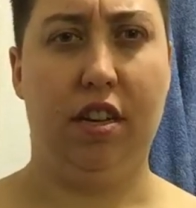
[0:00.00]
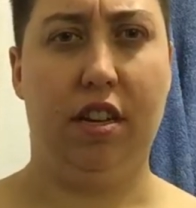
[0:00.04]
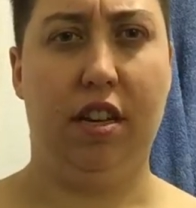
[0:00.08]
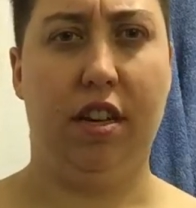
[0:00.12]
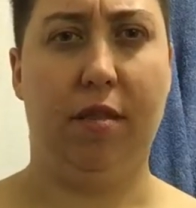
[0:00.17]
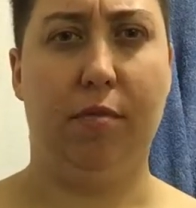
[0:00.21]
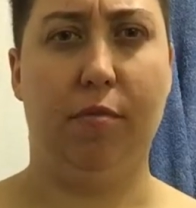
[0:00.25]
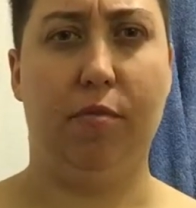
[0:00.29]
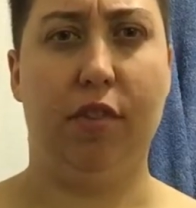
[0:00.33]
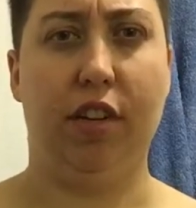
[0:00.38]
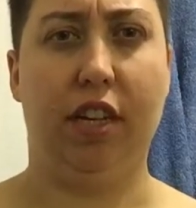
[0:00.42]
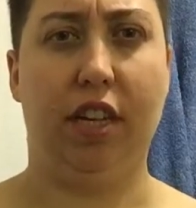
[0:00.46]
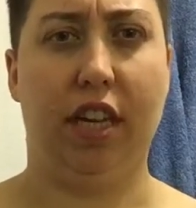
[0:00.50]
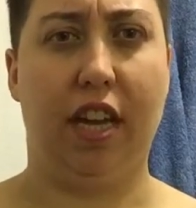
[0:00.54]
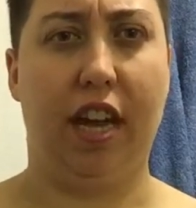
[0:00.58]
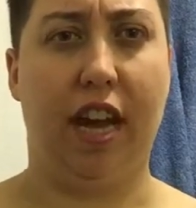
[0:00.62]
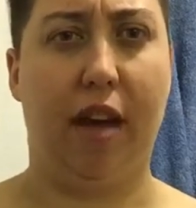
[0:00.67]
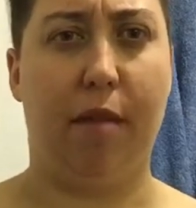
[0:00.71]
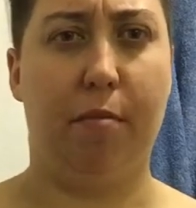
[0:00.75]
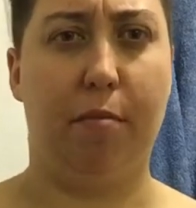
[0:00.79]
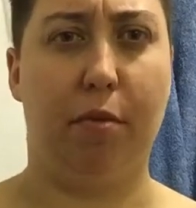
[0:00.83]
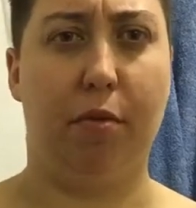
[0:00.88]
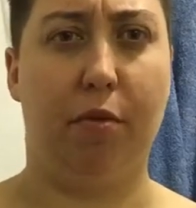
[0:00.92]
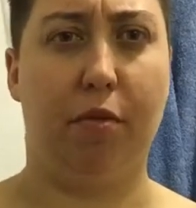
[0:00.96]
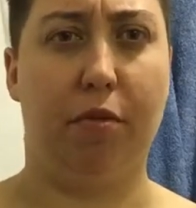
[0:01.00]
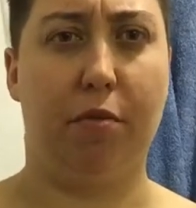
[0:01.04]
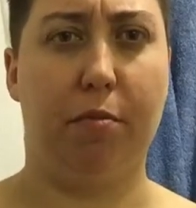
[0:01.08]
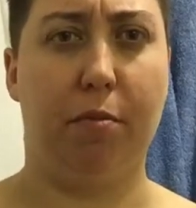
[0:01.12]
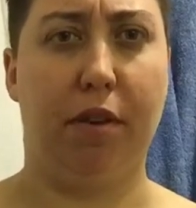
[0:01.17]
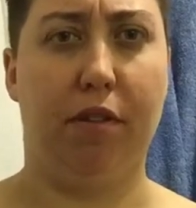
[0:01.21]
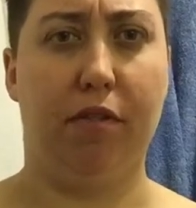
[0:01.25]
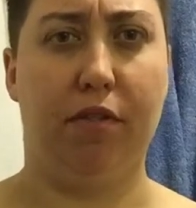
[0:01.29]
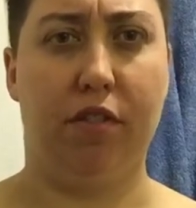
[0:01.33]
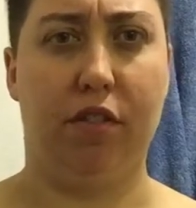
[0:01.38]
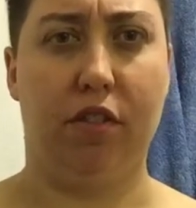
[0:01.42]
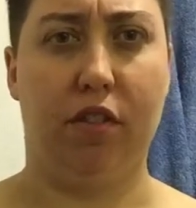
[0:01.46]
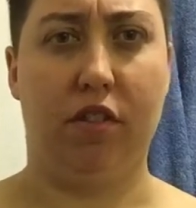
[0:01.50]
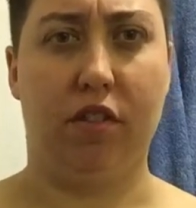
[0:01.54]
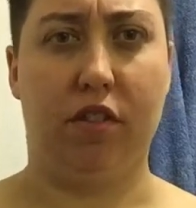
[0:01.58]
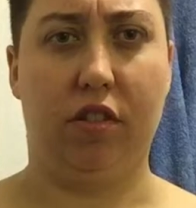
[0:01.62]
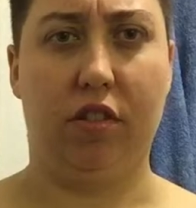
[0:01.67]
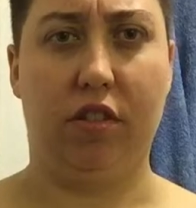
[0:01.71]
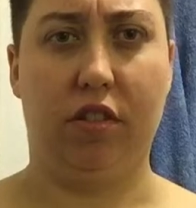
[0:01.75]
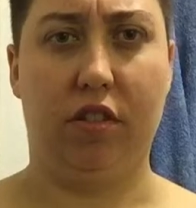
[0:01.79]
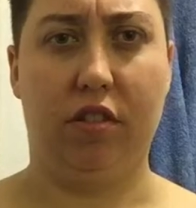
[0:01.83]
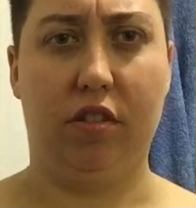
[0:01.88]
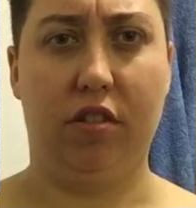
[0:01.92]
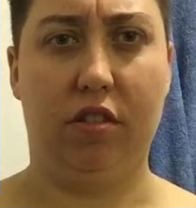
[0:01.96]
I'm really happy with my
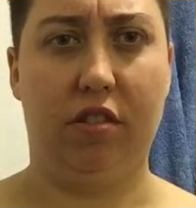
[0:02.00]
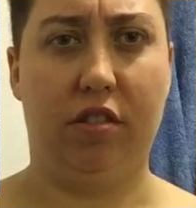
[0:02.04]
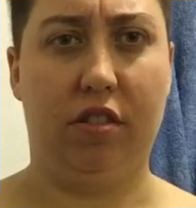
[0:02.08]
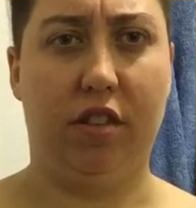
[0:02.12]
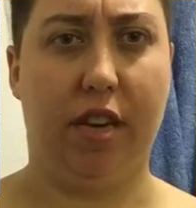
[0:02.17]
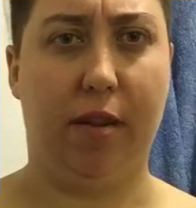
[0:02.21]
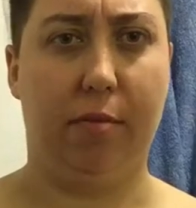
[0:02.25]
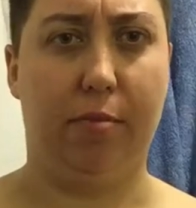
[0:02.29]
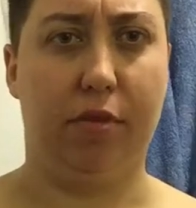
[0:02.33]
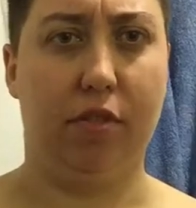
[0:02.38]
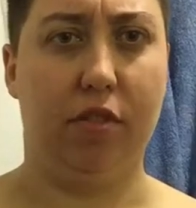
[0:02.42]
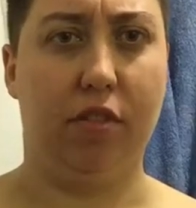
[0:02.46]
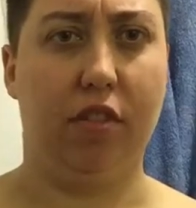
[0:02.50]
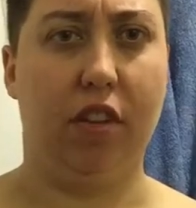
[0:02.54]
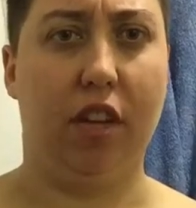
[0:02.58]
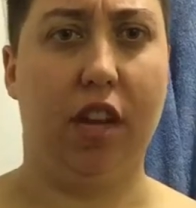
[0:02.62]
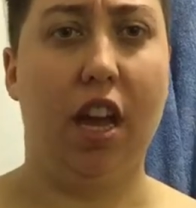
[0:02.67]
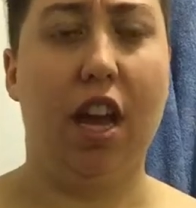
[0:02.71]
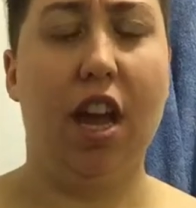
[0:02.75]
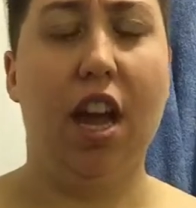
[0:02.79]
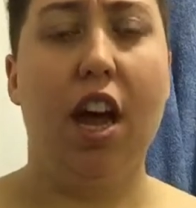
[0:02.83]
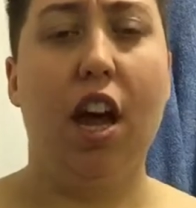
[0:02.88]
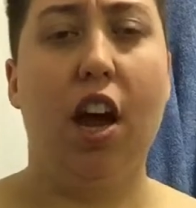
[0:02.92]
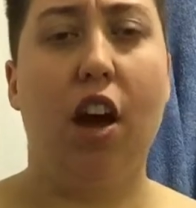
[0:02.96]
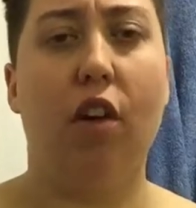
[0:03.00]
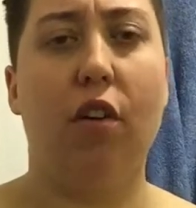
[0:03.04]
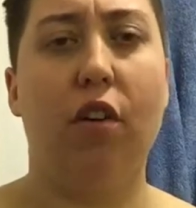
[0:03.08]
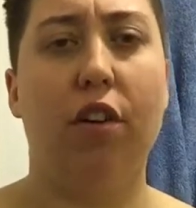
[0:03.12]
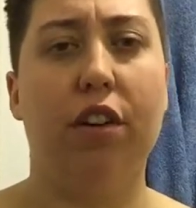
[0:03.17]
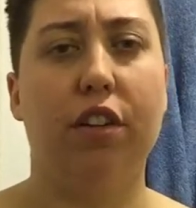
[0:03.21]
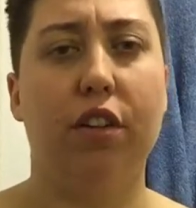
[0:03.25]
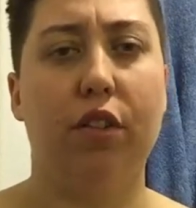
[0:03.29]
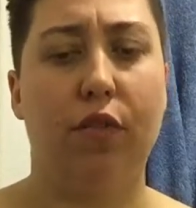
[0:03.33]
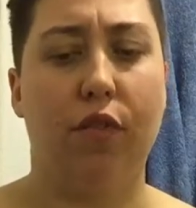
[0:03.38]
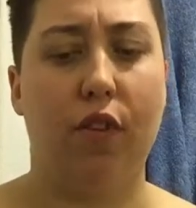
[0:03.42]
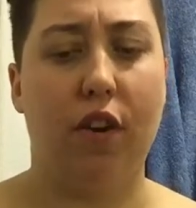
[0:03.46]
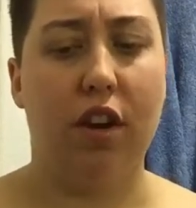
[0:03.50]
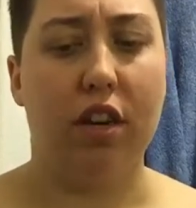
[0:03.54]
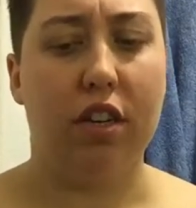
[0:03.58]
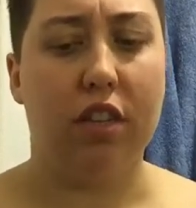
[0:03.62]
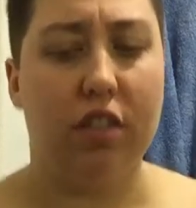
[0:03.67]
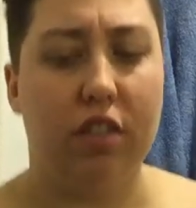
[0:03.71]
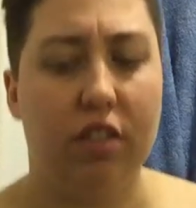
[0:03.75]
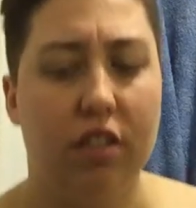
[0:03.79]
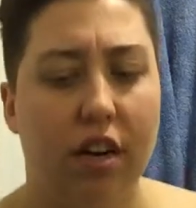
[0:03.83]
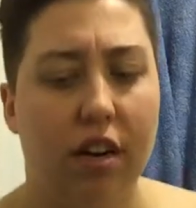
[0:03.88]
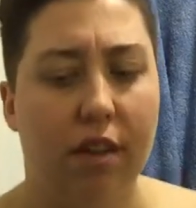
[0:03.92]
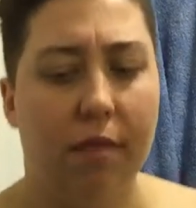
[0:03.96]
results. Absolutely. Oh, and as far as